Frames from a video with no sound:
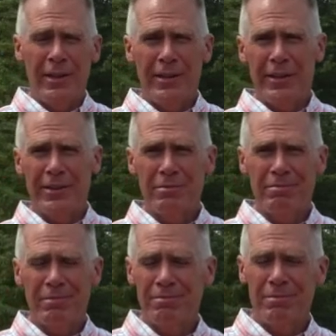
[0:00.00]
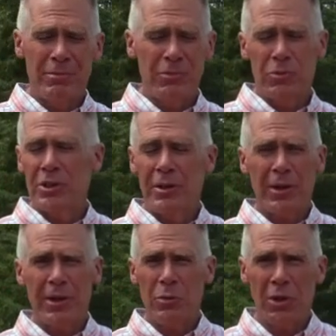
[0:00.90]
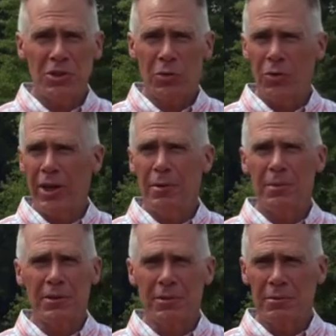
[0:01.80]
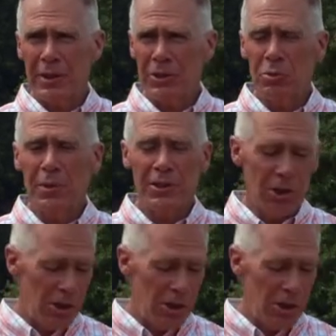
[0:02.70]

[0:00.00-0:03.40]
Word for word: that typically wants to rub and get their muzzle